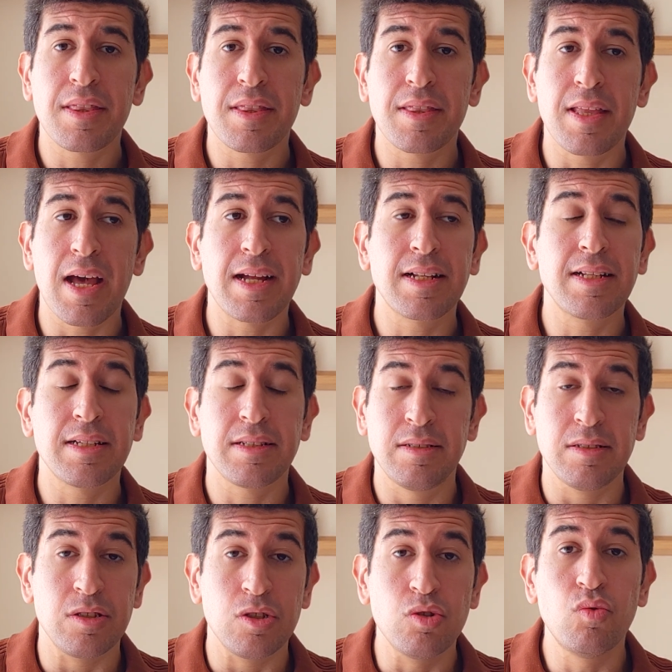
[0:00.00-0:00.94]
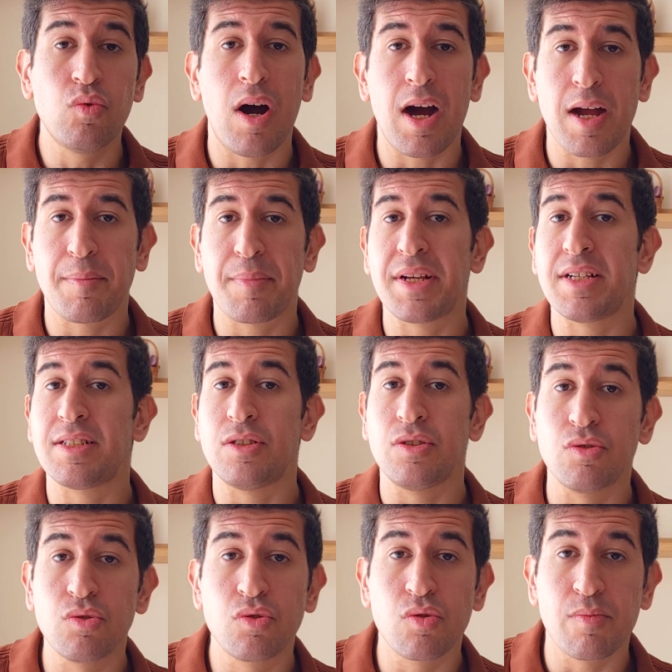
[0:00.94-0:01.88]
that new IPs,
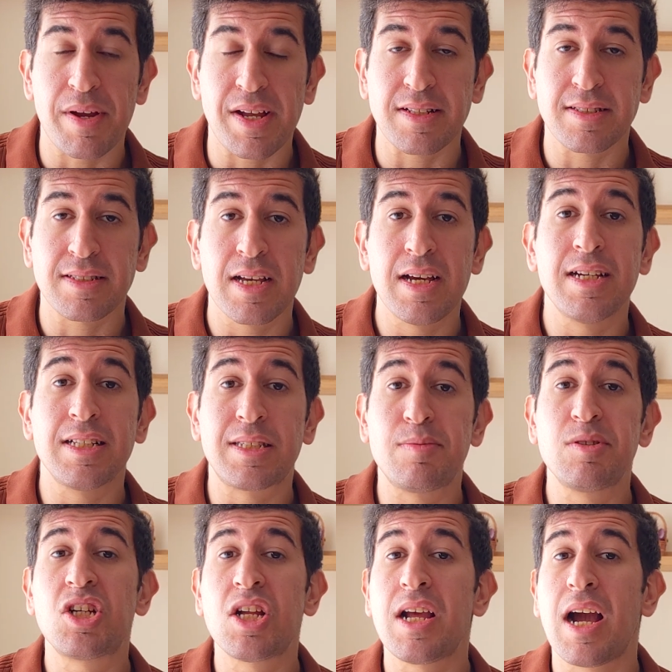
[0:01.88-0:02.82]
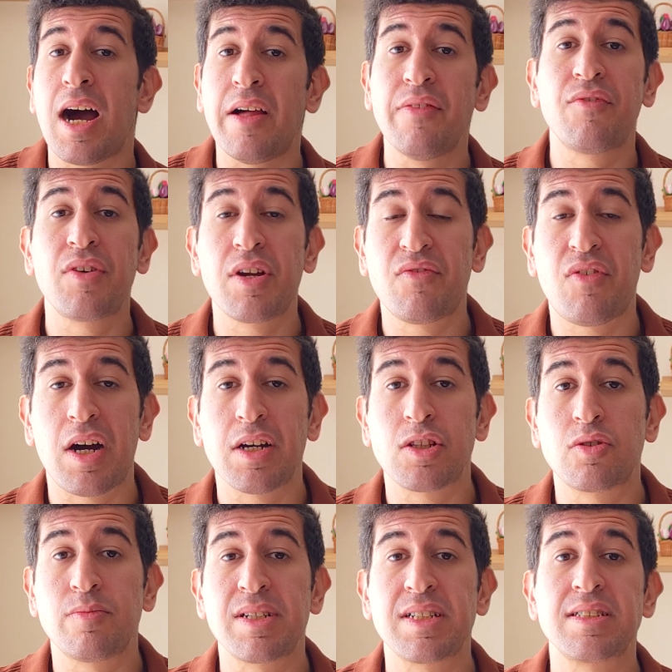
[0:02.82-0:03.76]
new domains, especially unverified
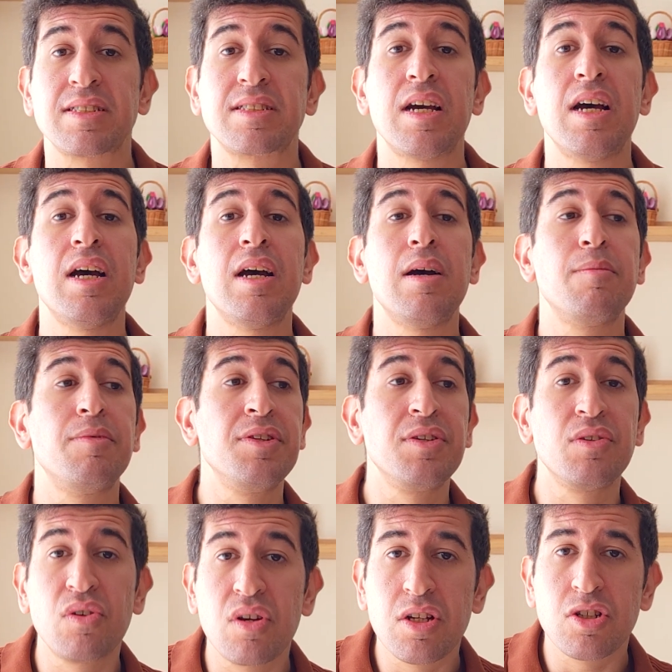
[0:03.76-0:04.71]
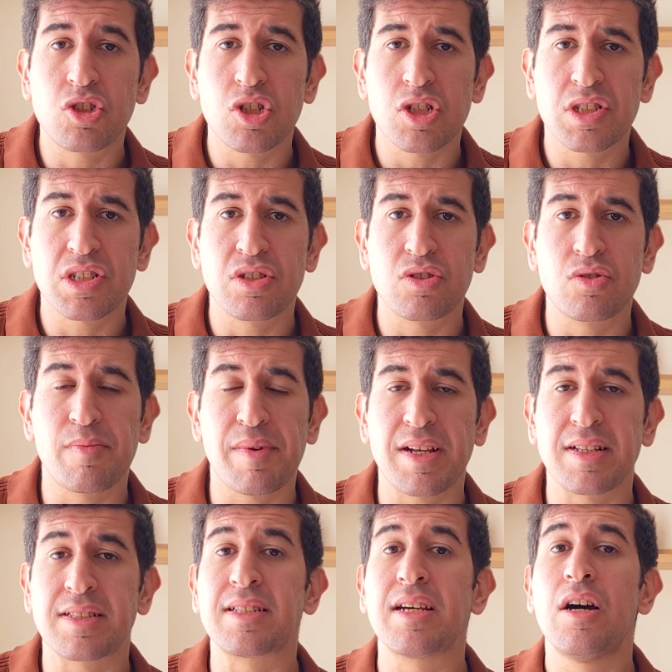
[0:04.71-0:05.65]
domains, newly registered
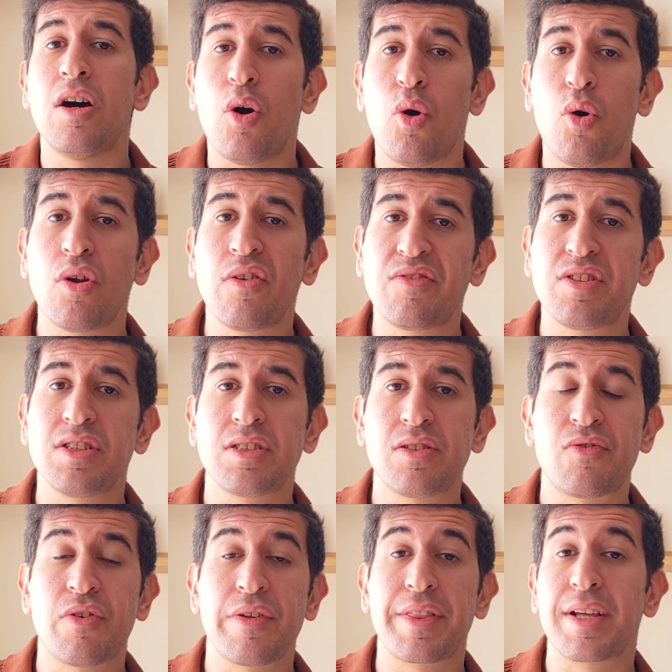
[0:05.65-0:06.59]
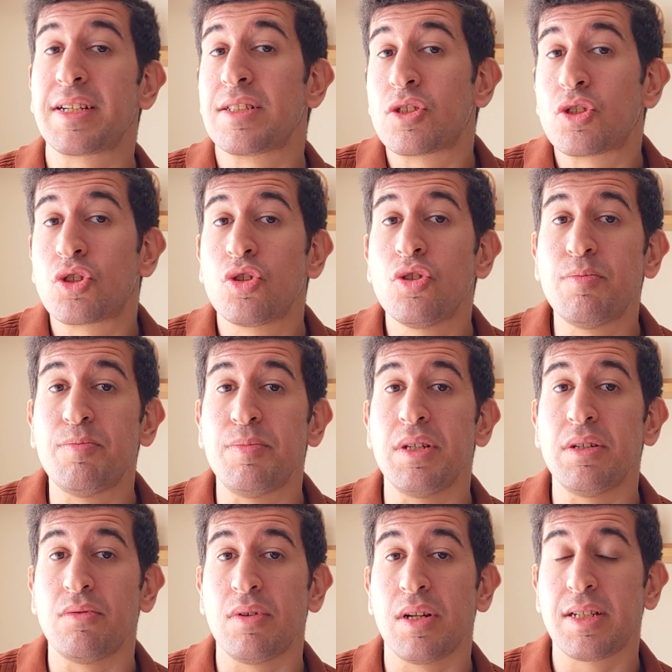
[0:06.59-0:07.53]
domains, all of these different things should
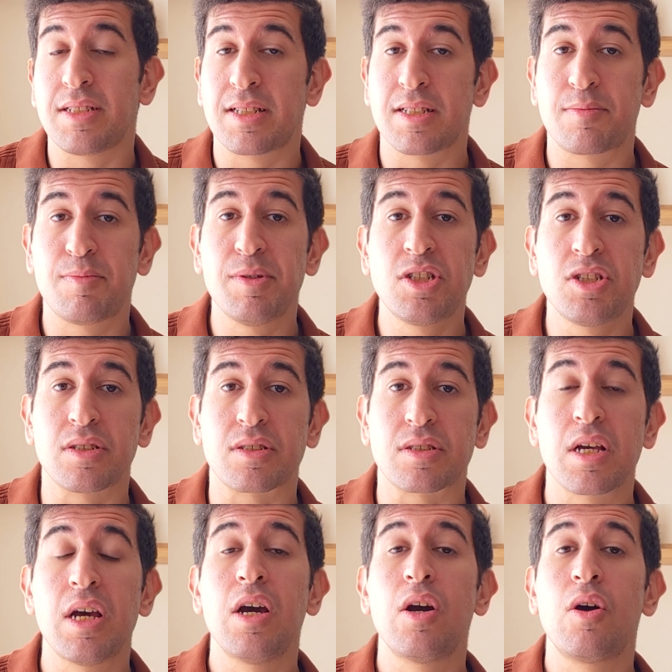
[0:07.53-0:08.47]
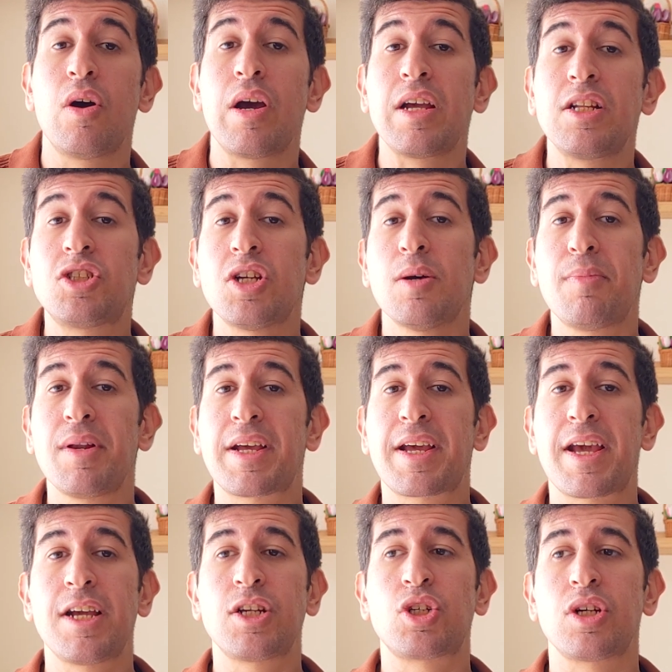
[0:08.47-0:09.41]
be really suspicious. Each
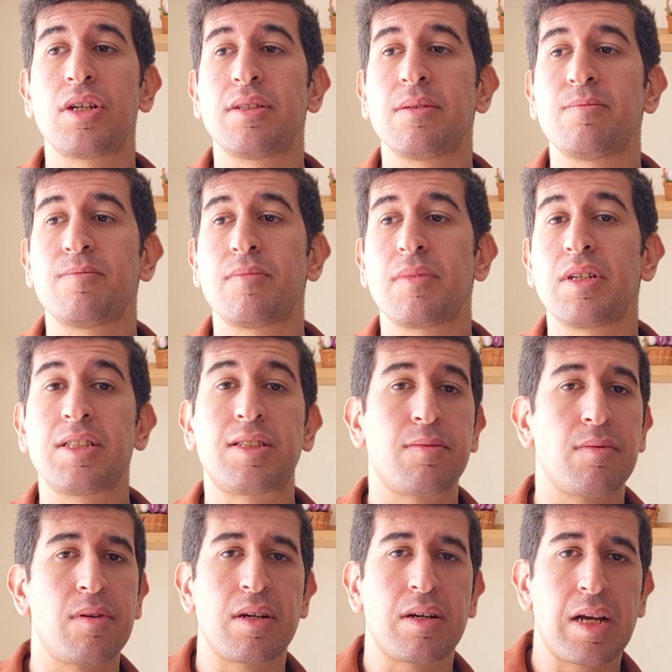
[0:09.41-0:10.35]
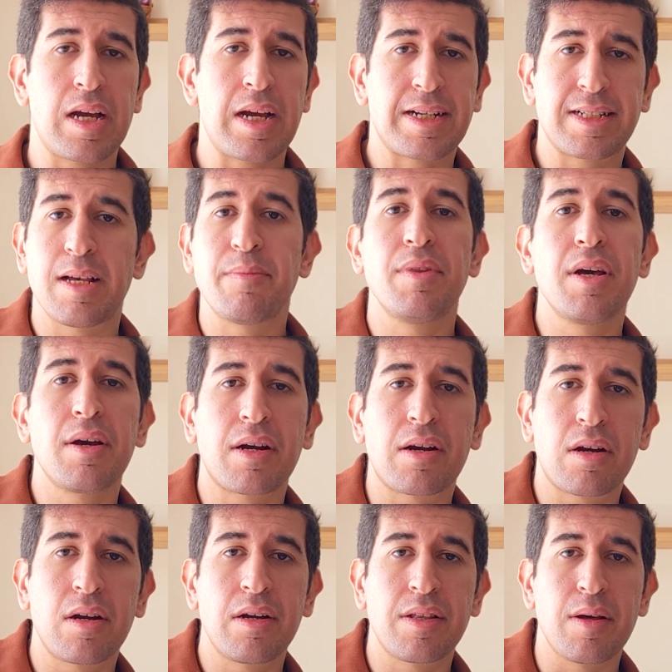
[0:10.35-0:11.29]
application, except the
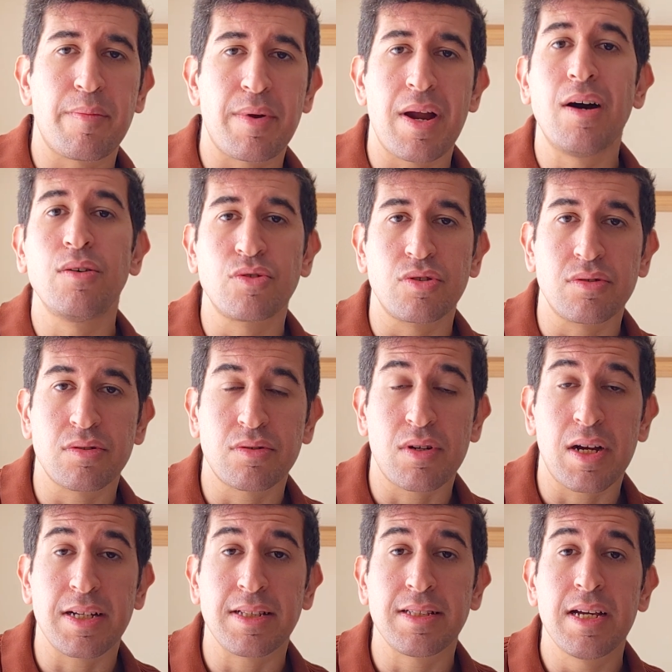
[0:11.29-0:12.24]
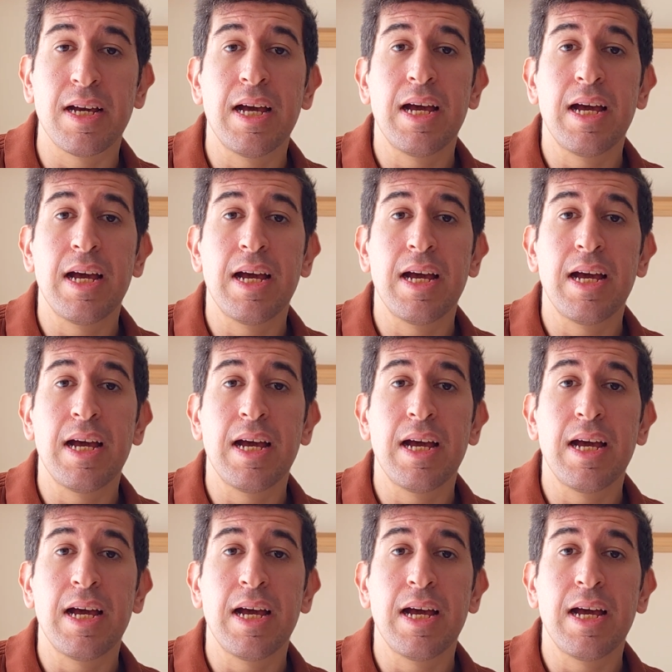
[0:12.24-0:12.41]
browsers, right?